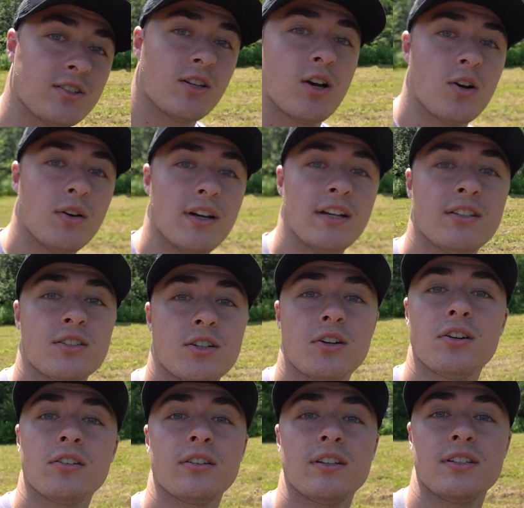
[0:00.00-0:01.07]
so it's
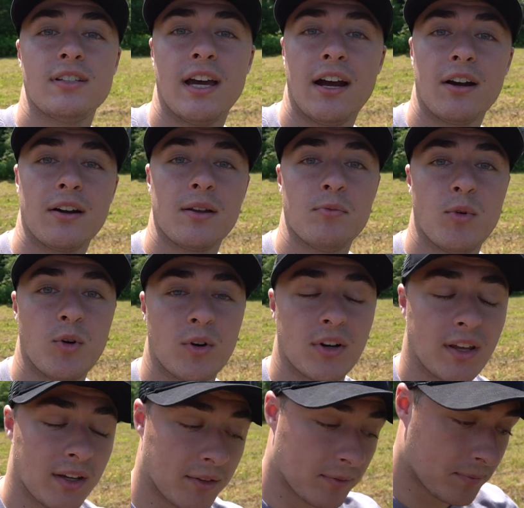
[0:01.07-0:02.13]
currently Saturday
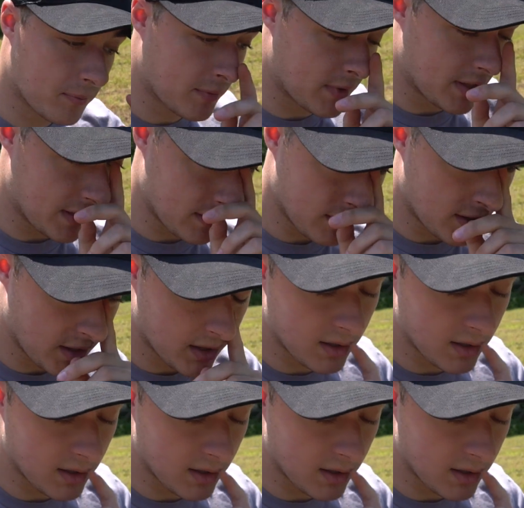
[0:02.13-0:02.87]
morning, and